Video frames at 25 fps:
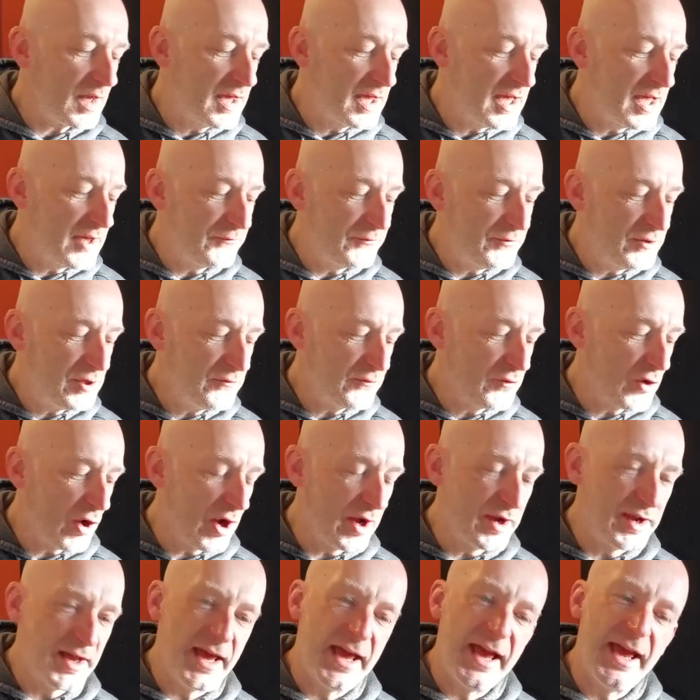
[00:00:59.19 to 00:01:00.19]
if you've
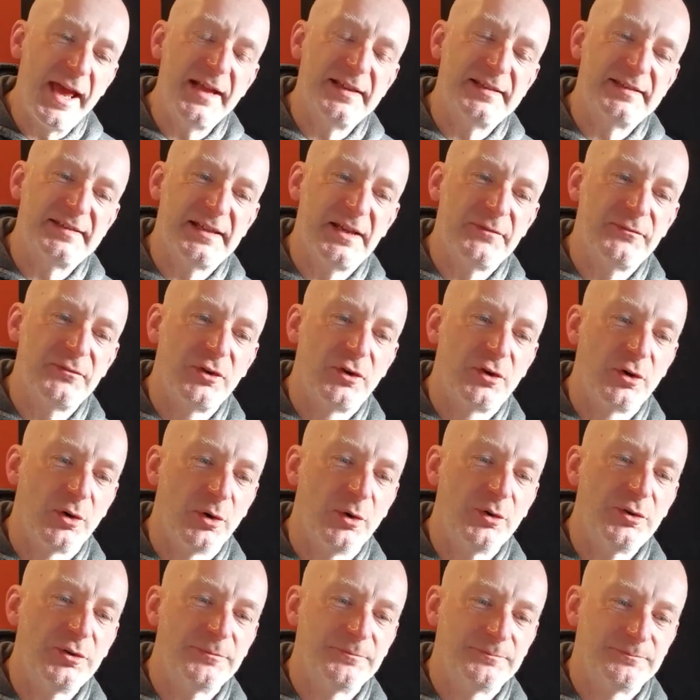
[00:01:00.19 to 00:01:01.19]
got an A7
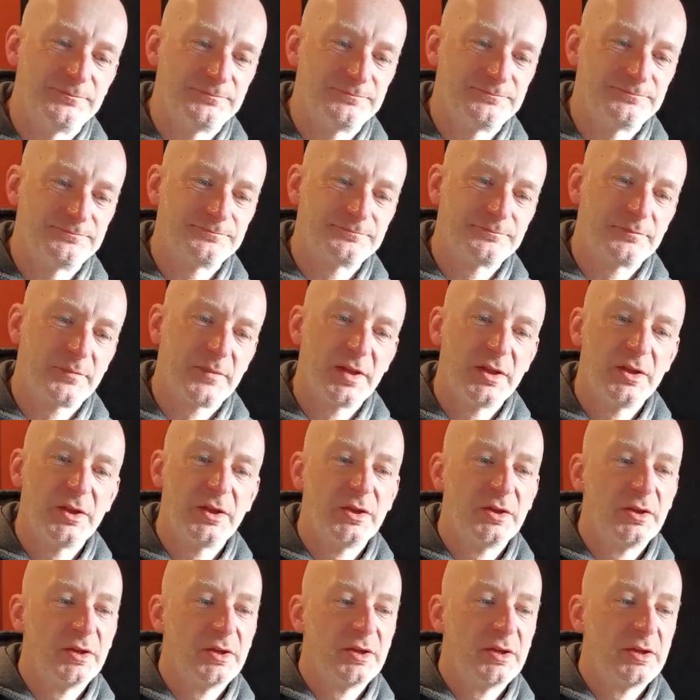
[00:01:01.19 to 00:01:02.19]
chord,
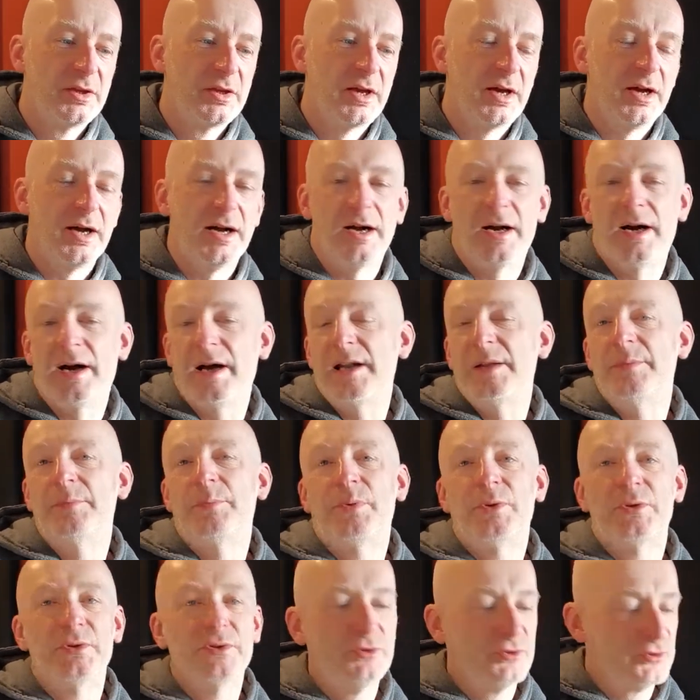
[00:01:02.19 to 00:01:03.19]
and in
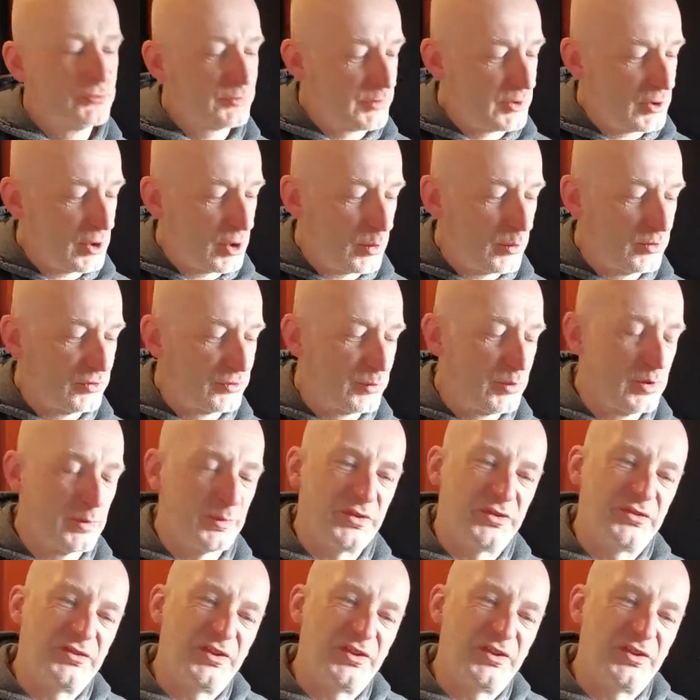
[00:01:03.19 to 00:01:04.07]
blues we always work with